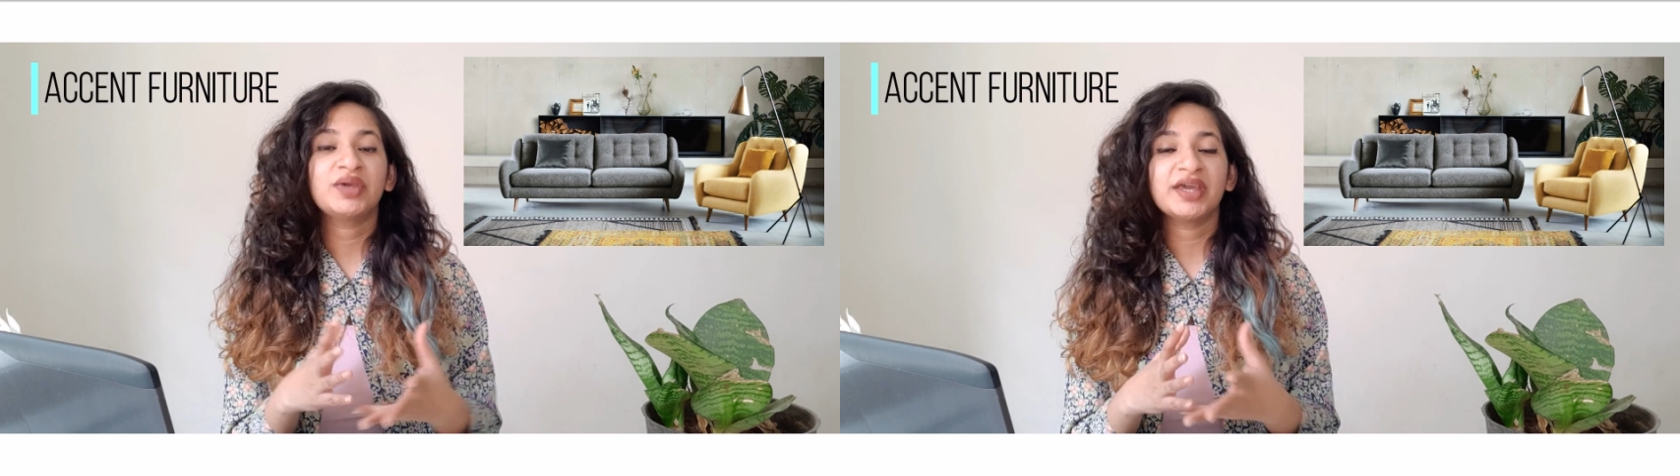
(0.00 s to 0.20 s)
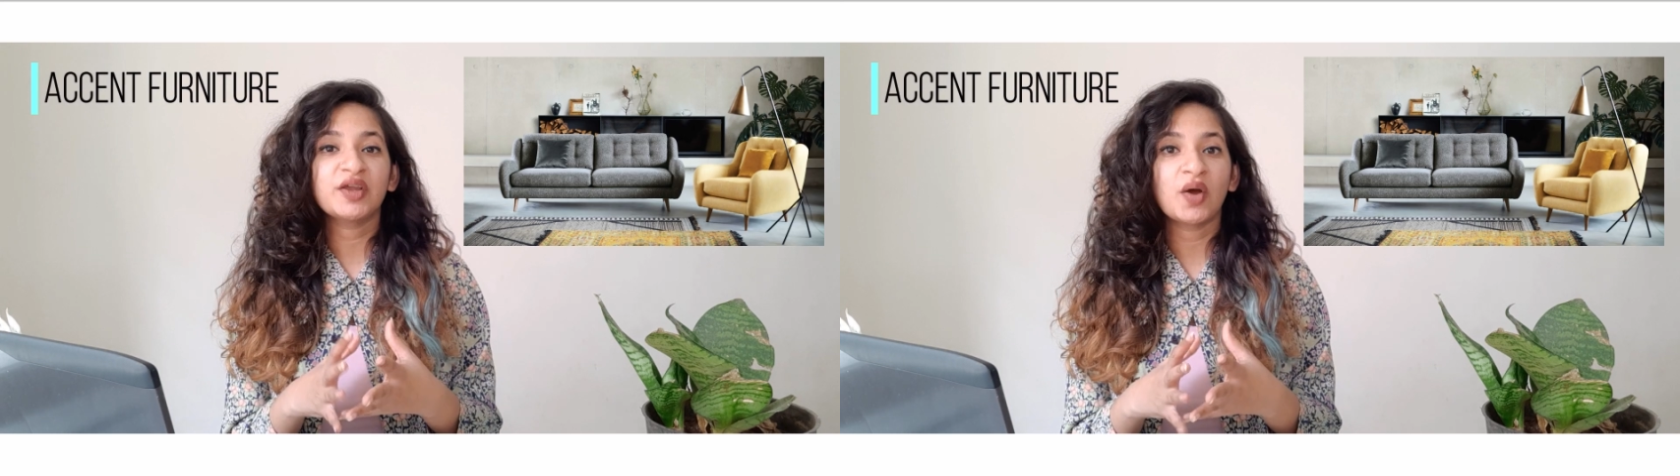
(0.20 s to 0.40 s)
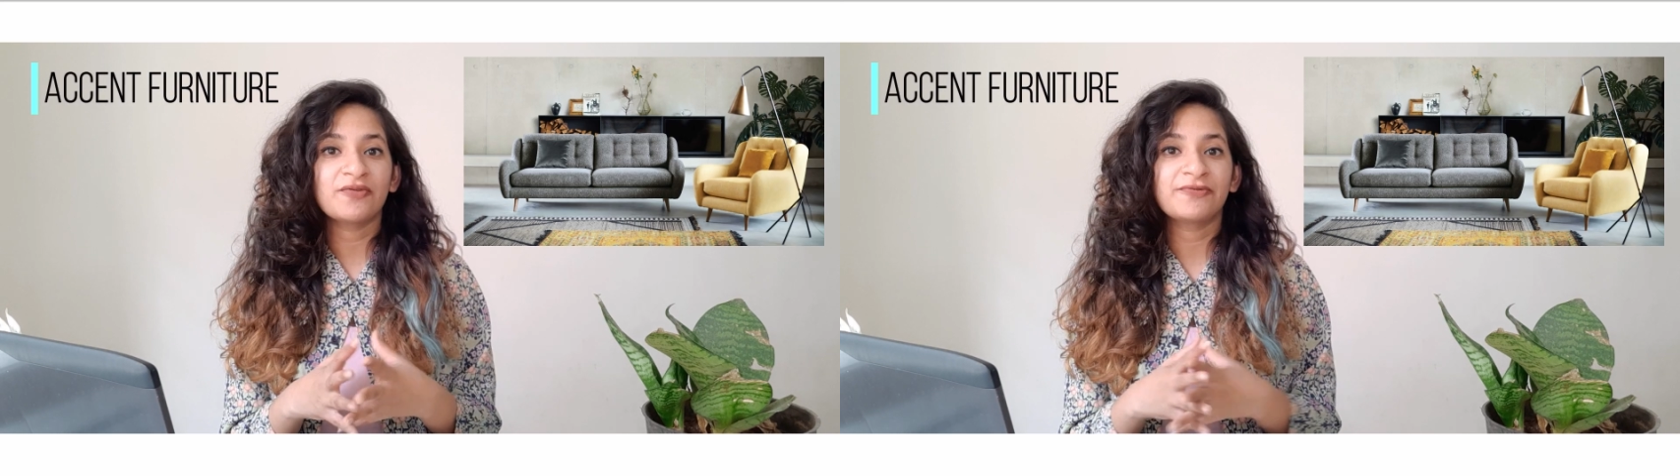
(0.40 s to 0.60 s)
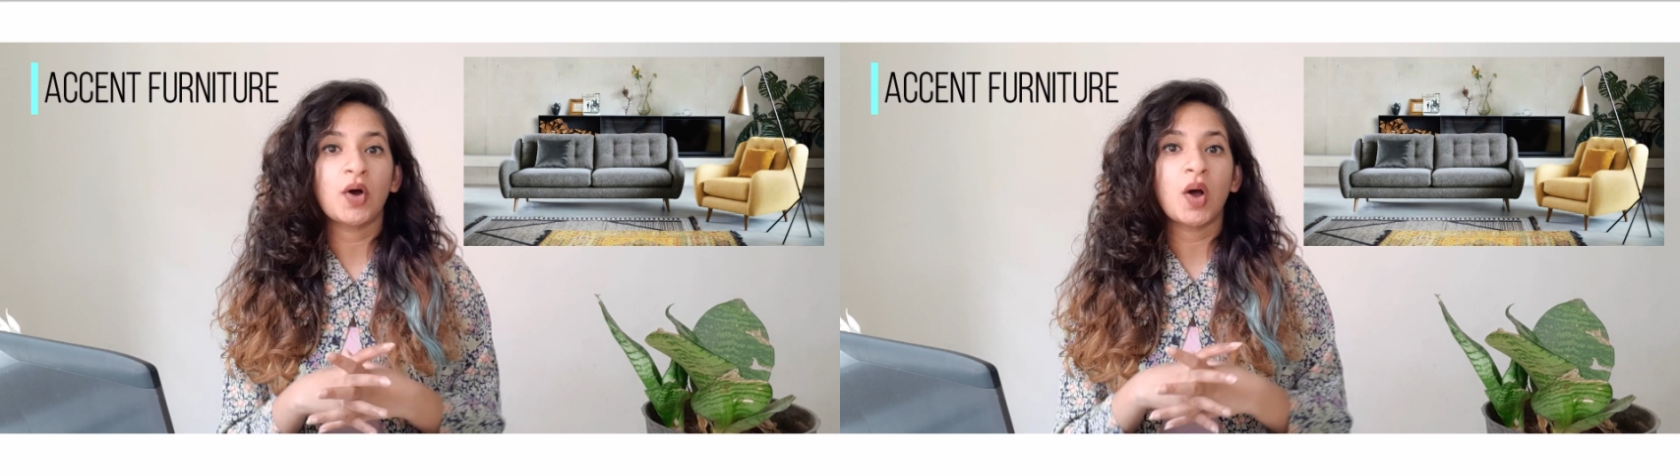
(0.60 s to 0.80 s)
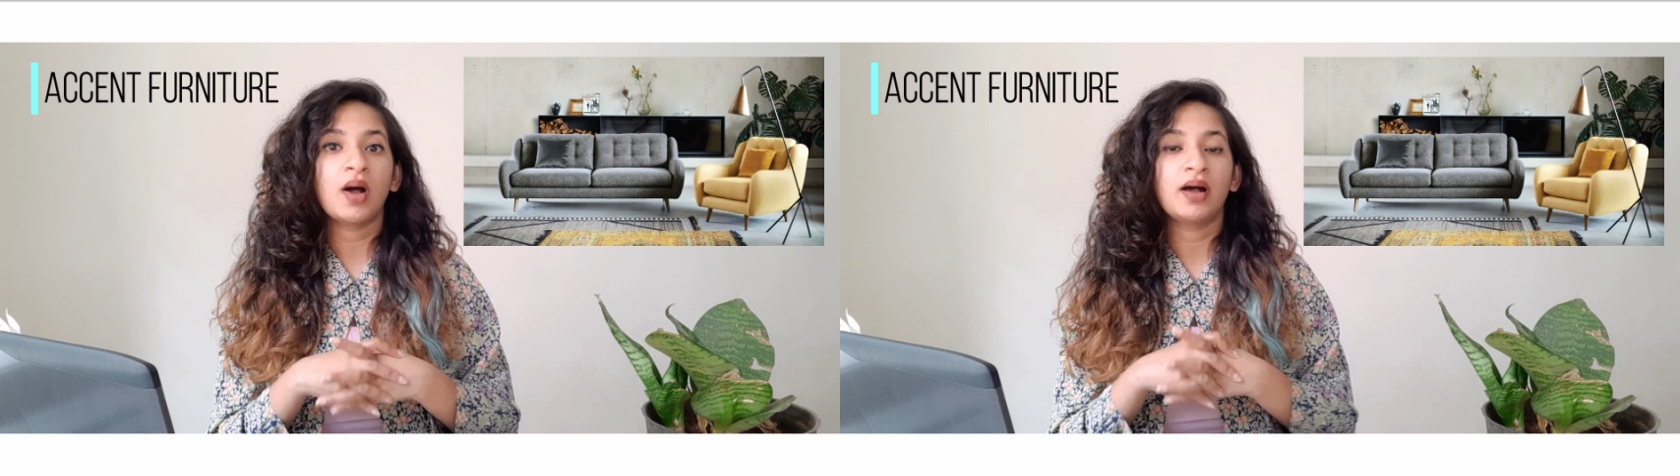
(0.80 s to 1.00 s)
You can go
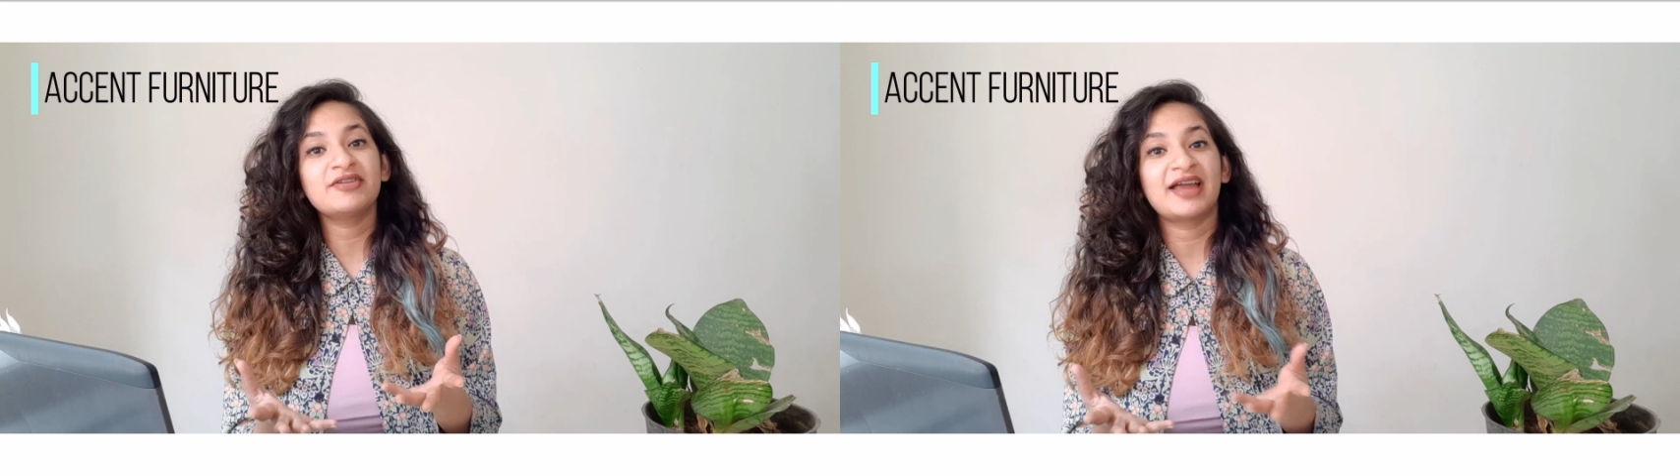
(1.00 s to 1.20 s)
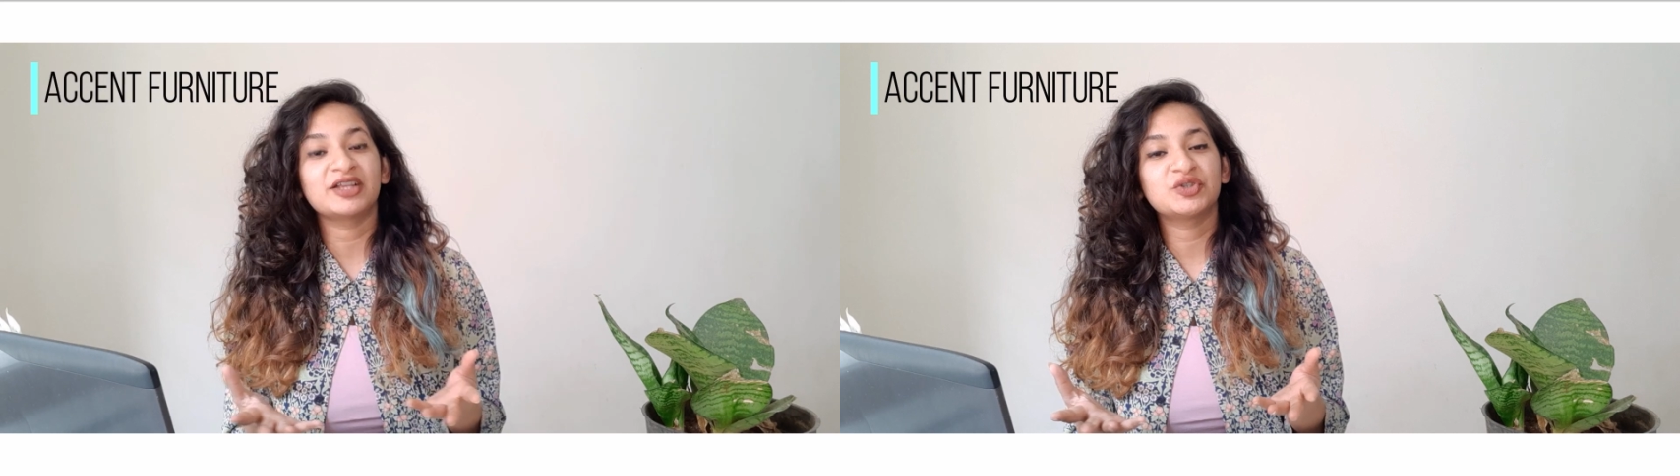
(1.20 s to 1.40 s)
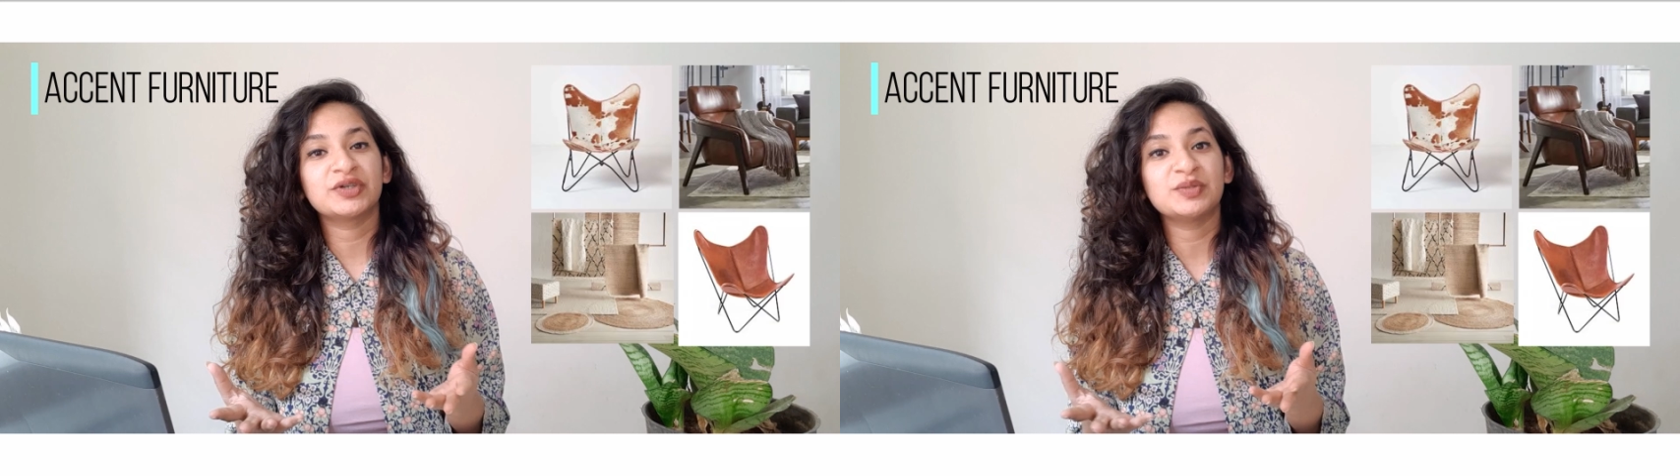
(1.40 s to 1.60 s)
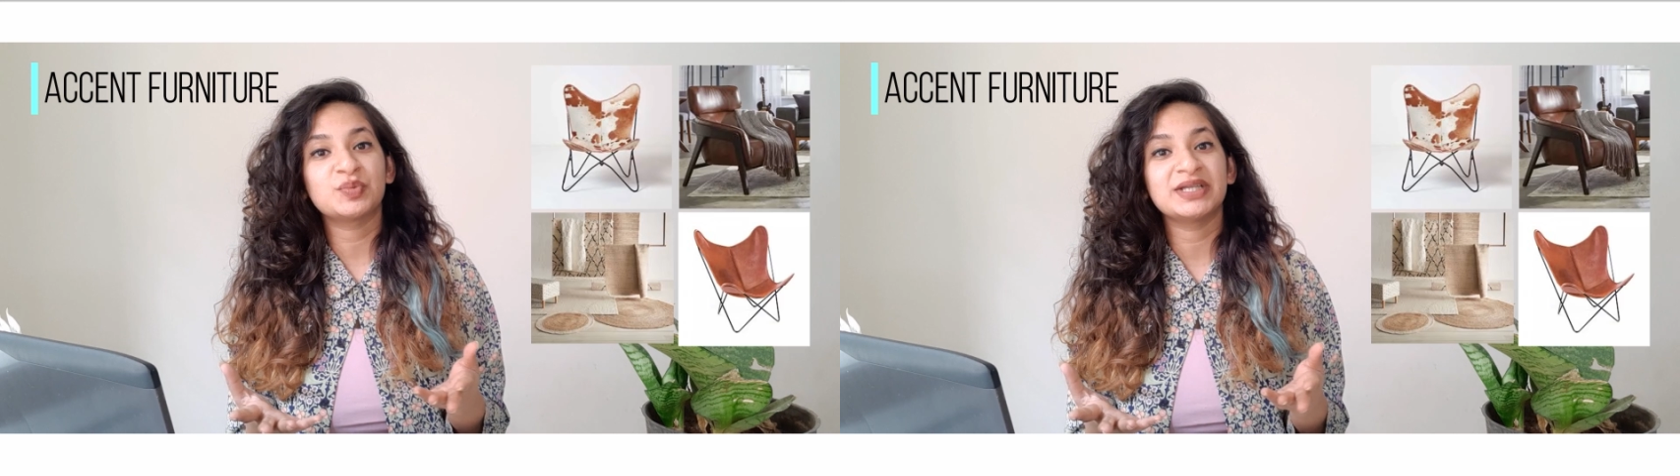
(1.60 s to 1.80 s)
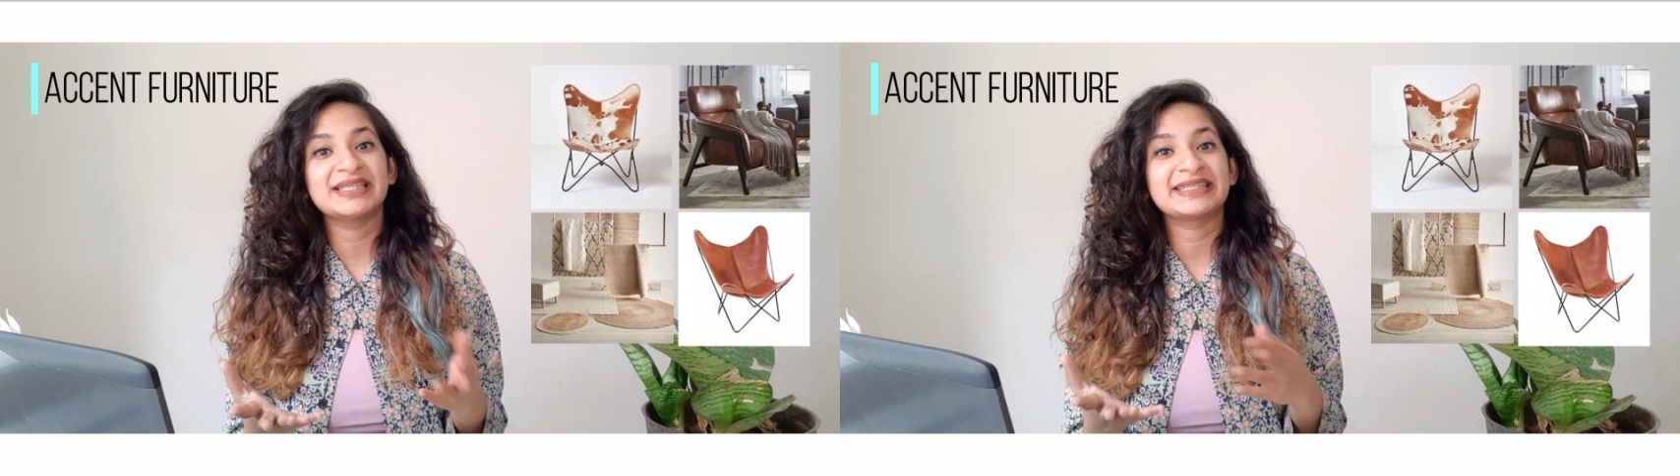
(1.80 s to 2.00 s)
for natural
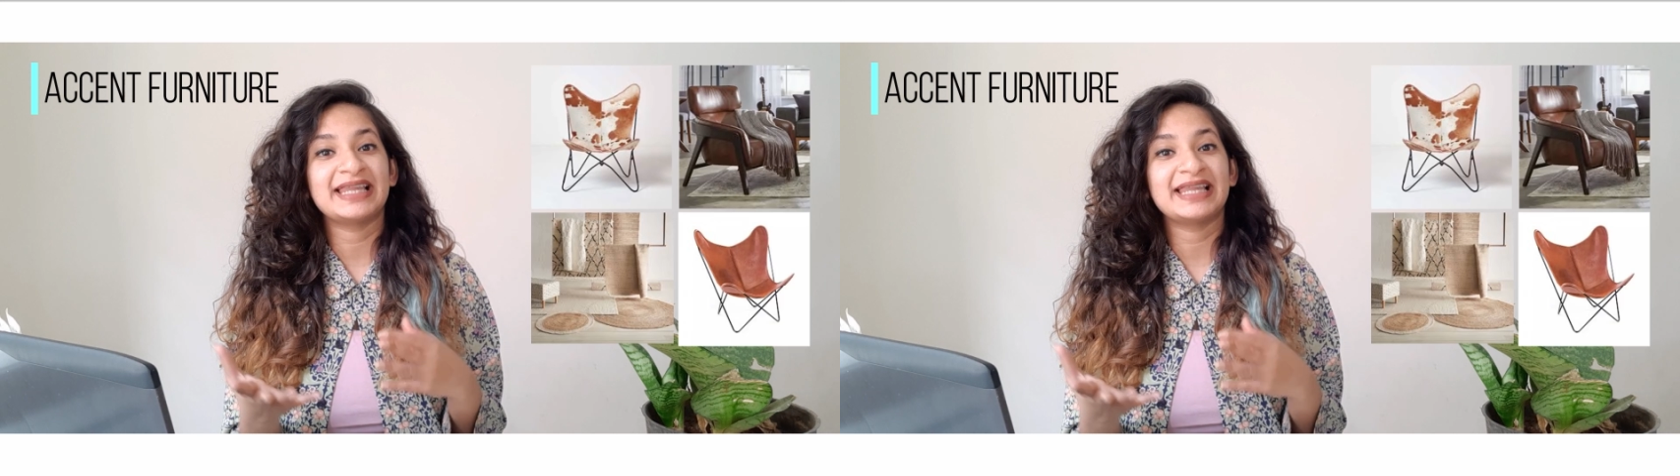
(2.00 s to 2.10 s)
prints